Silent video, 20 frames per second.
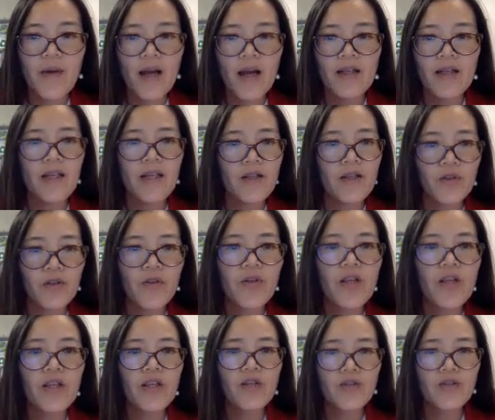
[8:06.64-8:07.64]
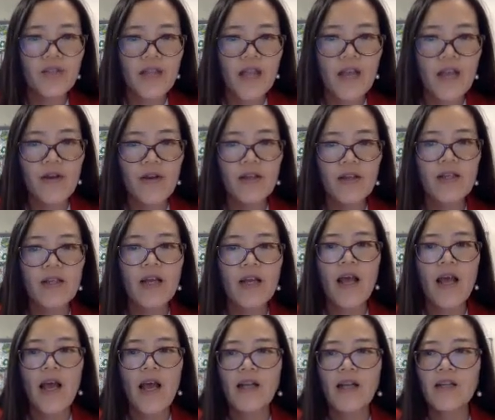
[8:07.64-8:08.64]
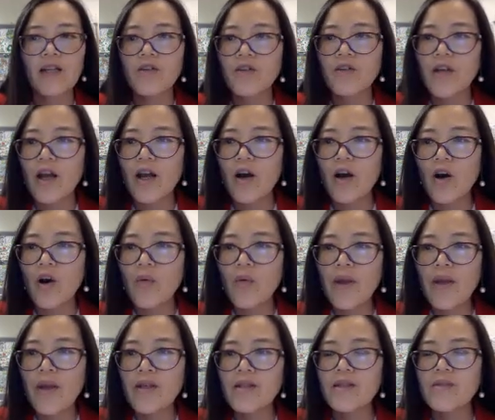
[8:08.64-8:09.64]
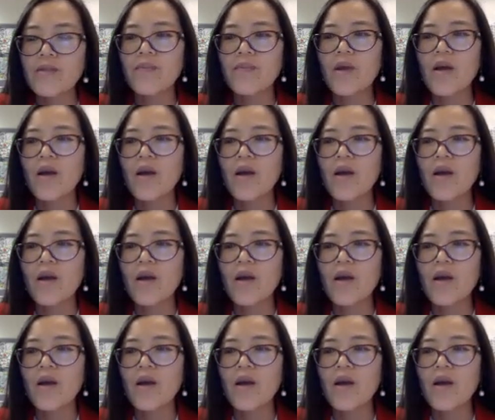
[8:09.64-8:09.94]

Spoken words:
idea, you don't need to save it, and you can always